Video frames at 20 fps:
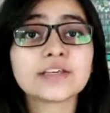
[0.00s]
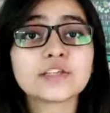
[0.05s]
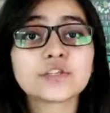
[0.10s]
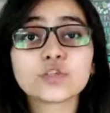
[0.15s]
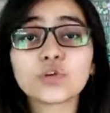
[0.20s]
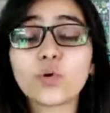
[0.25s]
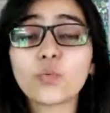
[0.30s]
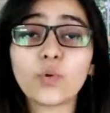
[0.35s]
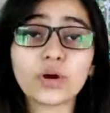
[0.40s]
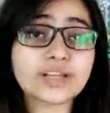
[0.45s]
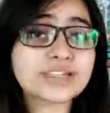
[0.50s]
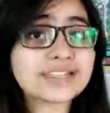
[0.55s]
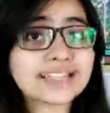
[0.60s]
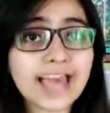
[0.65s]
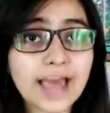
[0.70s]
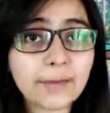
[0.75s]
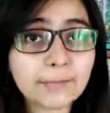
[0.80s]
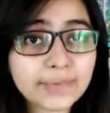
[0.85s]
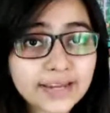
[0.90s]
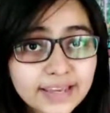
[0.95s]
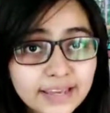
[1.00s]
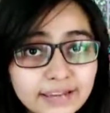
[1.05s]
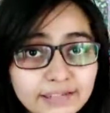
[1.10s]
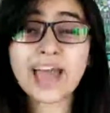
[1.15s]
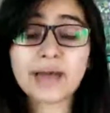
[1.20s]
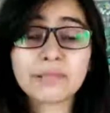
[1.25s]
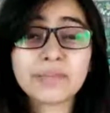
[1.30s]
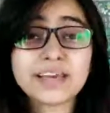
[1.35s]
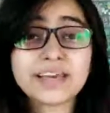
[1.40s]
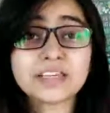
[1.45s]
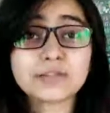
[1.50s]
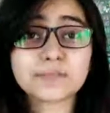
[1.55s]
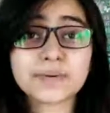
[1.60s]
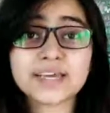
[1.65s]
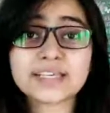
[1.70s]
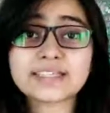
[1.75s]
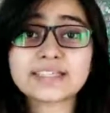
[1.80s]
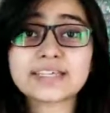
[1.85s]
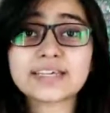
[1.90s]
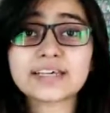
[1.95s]
So what is Cambly? Cambly is
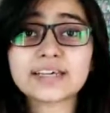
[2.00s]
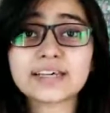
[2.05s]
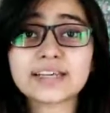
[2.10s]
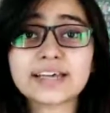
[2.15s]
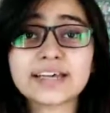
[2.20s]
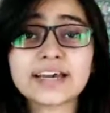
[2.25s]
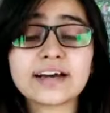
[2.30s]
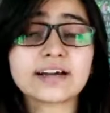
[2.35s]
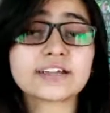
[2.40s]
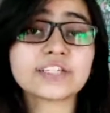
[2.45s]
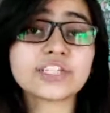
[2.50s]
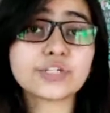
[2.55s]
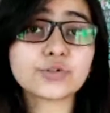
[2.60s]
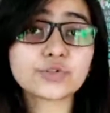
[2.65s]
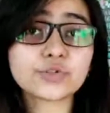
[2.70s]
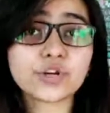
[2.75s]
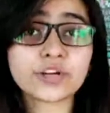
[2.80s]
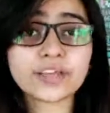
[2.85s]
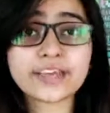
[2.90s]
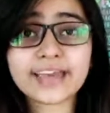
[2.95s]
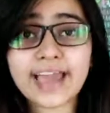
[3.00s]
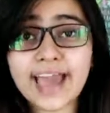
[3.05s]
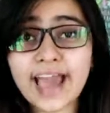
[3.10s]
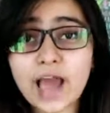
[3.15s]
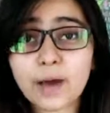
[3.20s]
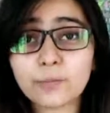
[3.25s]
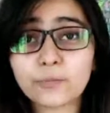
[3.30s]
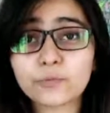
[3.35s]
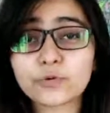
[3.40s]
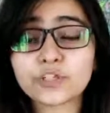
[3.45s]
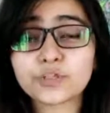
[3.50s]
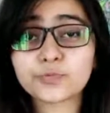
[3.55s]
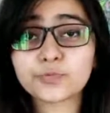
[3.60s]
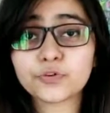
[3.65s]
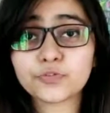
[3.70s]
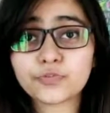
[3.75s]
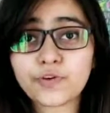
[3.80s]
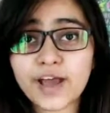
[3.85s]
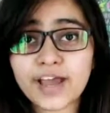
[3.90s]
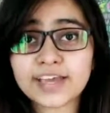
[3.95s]
basically a tutoring app which
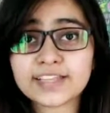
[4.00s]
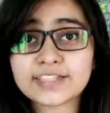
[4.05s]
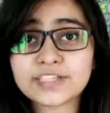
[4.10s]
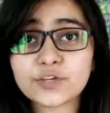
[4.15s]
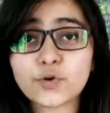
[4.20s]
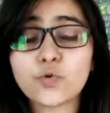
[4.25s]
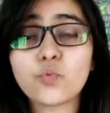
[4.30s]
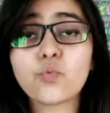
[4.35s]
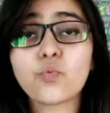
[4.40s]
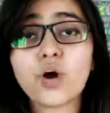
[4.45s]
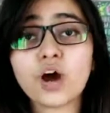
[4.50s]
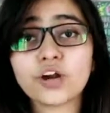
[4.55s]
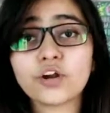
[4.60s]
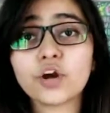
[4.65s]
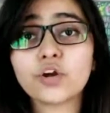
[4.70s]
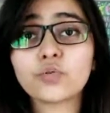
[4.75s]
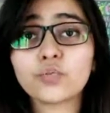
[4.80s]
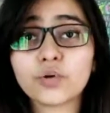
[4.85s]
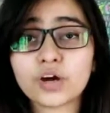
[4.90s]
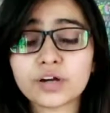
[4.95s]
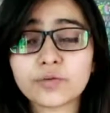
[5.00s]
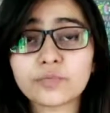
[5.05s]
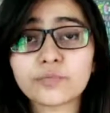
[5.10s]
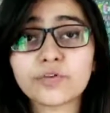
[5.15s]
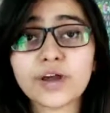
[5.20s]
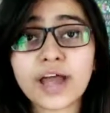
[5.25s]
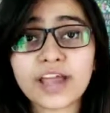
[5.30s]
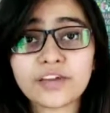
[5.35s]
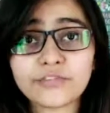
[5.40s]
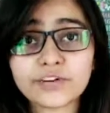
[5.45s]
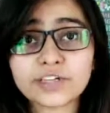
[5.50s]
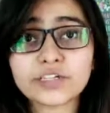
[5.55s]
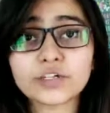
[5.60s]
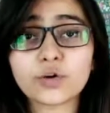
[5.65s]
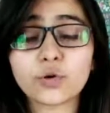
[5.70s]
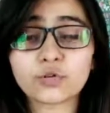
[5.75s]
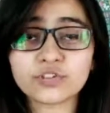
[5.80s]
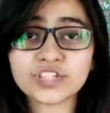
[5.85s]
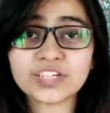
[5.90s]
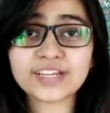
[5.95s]
provides you one-on-one private
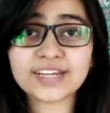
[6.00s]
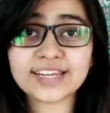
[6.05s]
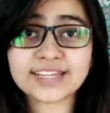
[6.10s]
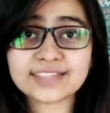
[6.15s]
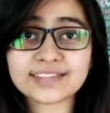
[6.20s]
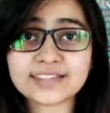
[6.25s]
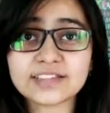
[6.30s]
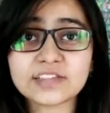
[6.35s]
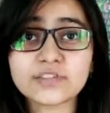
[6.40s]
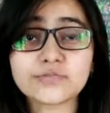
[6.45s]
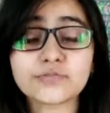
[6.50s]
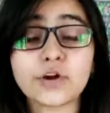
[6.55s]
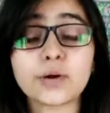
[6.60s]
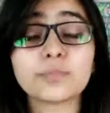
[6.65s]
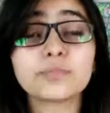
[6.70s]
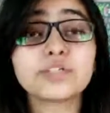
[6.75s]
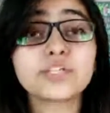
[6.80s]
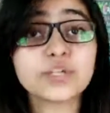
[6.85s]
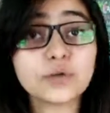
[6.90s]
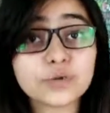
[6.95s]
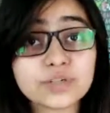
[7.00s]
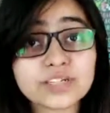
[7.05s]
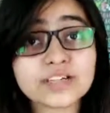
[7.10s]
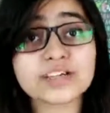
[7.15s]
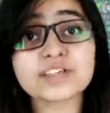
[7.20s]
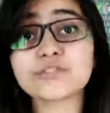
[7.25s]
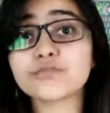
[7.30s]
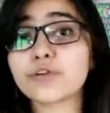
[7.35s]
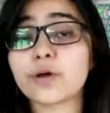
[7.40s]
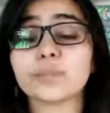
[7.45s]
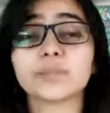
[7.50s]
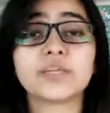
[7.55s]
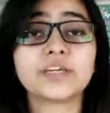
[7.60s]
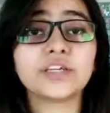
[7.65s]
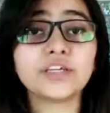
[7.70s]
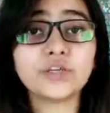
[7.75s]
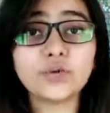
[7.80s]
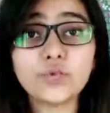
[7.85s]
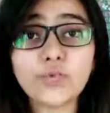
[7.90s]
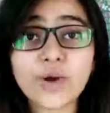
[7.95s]
coaching lessons from tutors from the
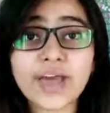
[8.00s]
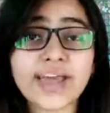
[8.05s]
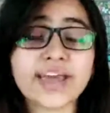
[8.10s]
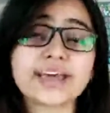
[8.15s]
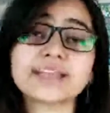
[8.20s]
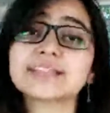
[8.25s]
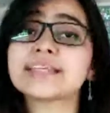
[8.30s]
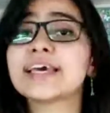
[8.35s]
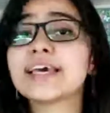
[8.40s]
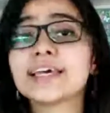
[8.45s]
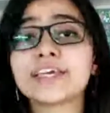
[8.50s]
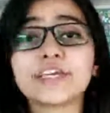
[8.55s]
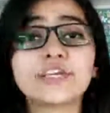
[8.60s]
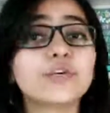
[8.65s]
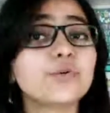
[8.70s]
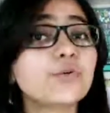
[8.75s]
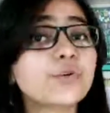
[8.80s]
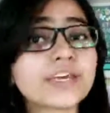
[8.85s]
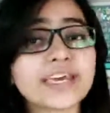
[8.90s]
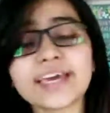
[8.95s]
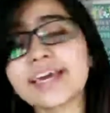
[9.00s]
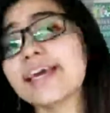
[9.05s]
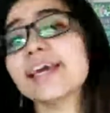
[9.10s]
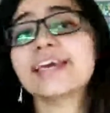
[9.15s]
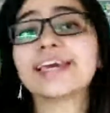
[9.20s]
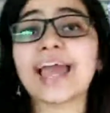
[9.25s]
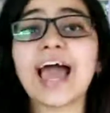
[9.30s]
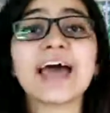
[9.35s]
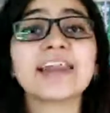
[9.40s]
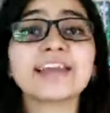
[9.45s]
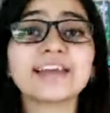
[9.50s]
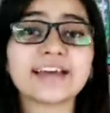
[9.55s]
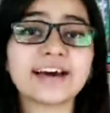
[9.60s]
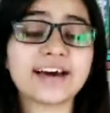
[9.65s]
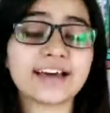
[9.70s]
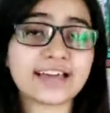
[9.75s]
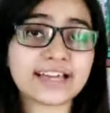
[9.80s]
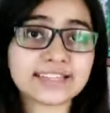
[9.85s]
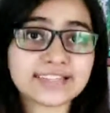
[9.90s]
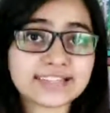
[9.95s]
US, UK,
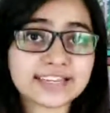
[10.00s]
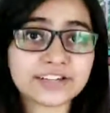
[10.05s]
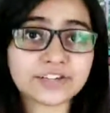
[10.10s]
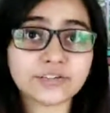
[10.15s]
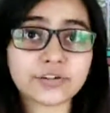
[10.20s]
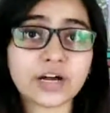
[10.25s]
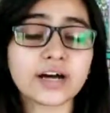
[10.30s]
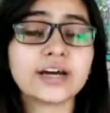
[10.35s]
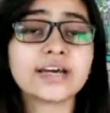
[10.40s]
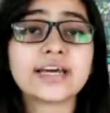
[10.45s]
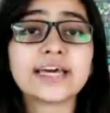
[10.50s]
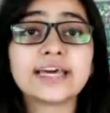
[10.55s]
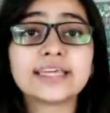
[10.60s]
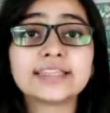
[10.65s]
Canada, etc.